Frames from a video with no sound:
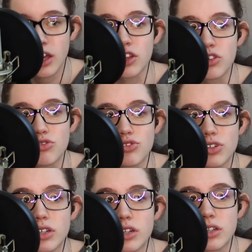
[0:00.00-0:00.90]
You
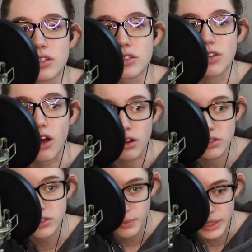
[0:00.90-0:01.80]
should
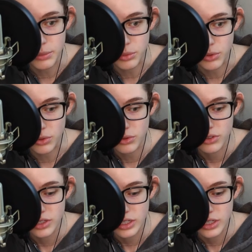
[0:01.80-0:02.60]
talk to people